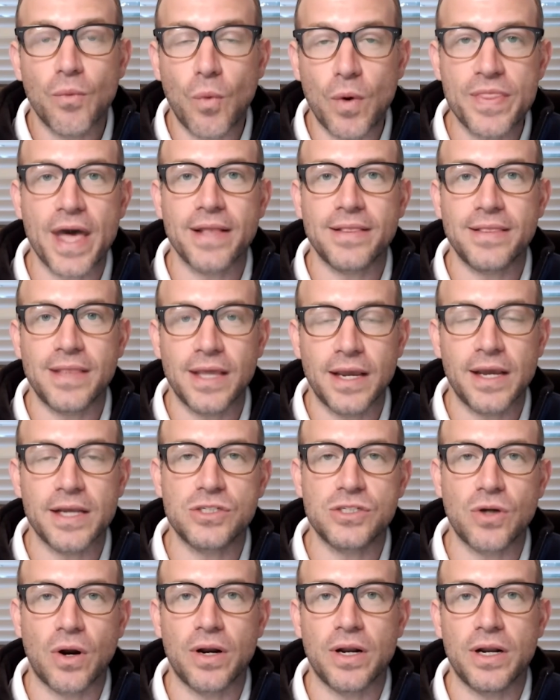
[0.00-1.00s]
when that thing
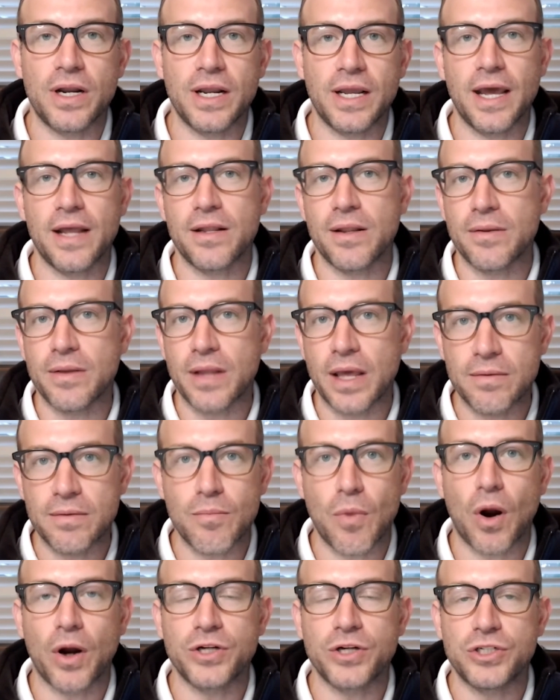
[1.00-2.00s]
gets started again in
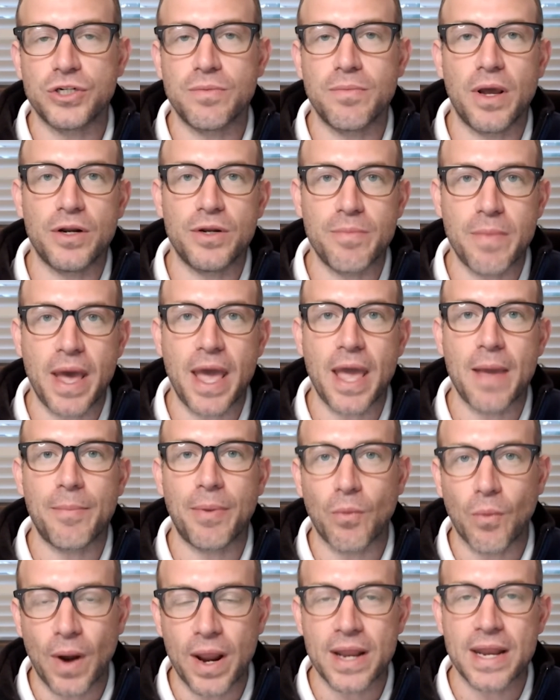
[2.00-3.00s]
March and May.
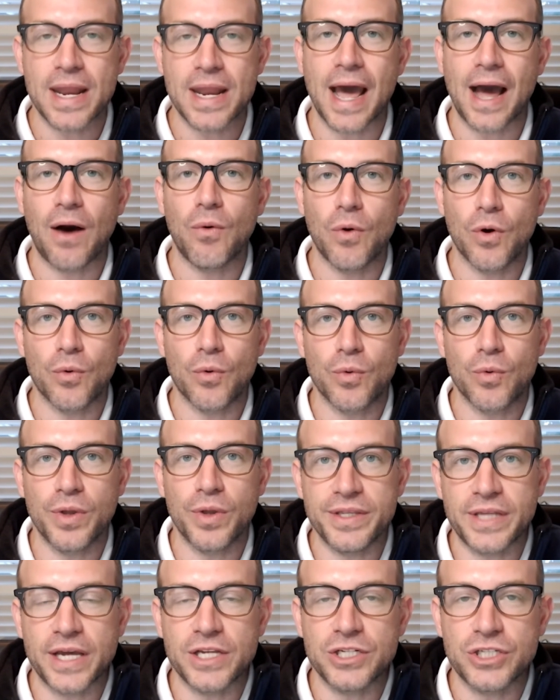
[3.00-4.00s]
But right now, we're
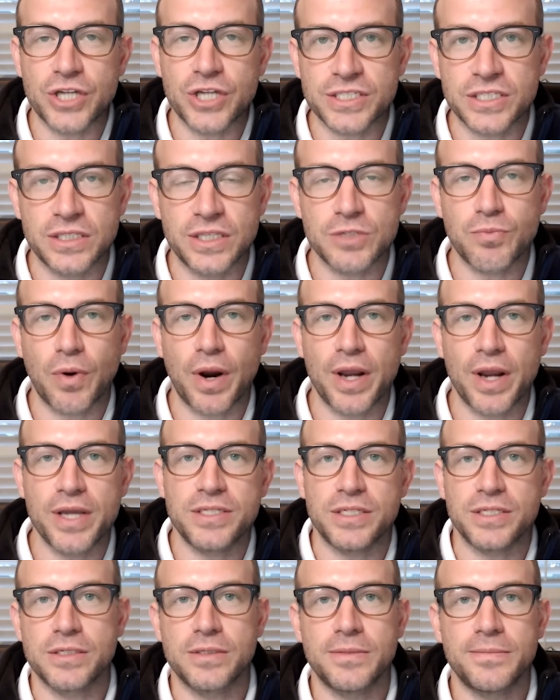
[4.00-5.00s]
really digesting these
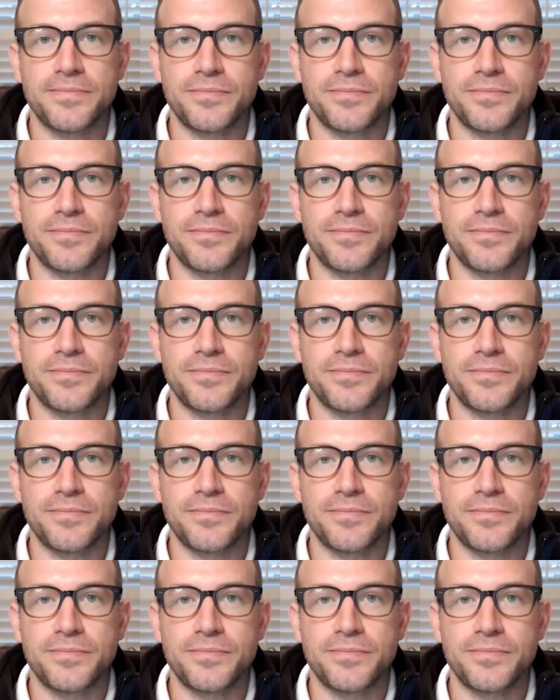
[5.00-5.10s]
prices.